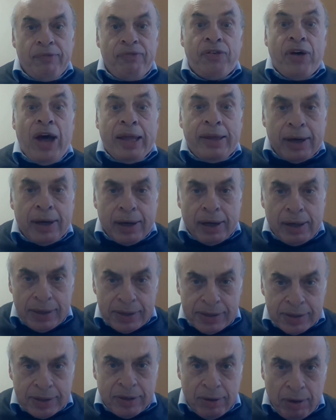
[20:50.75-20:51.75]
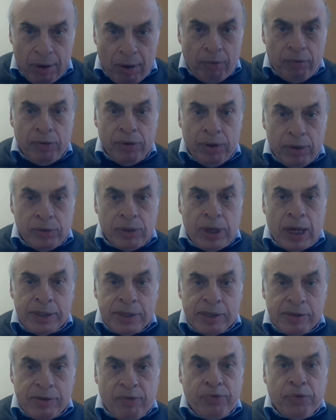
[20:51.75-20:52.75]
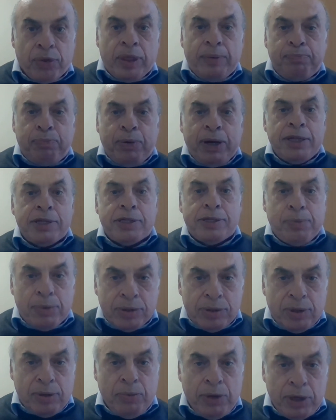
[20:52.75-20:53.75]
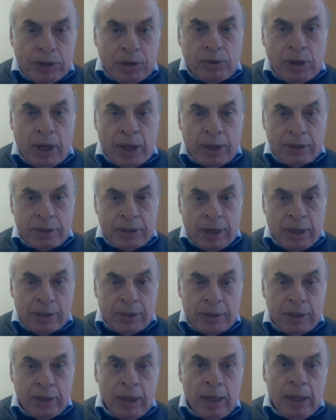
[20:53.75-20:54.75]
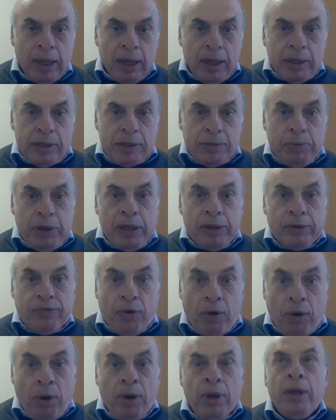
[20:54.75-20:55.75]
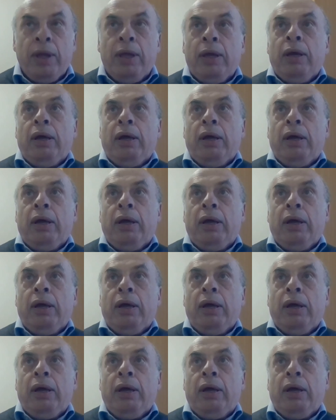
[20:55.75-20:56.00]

Federalist of the United States, for the principles on which the United States is built, for